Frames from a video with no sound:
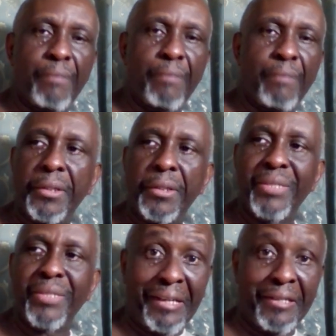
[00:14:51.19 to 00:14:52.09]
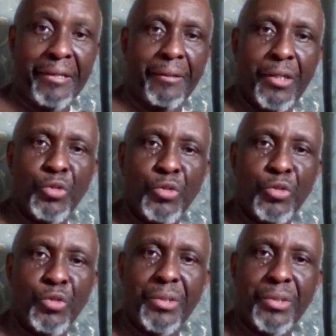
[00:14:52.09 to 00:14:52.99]
to see that the
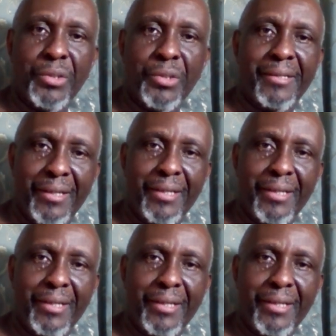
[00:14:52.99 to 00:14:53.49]
delivery has been made.